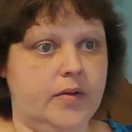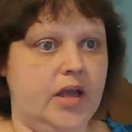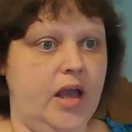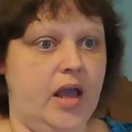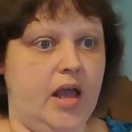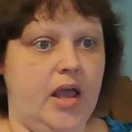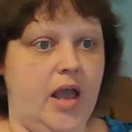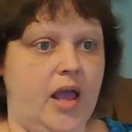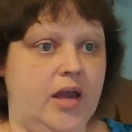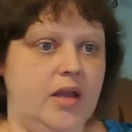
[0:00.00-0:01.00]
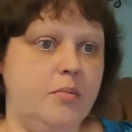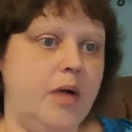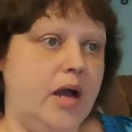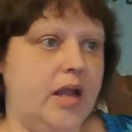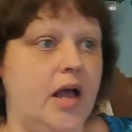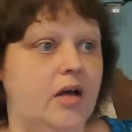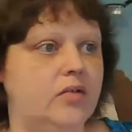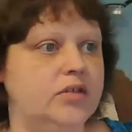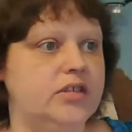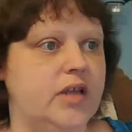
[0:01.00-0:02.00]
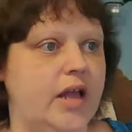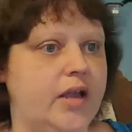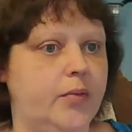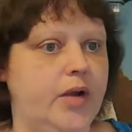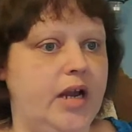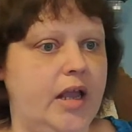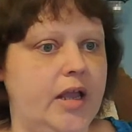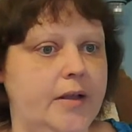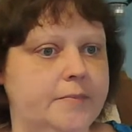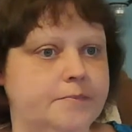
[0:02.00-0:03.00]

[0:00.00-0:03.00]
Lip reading: Okay, anybody else like a reading?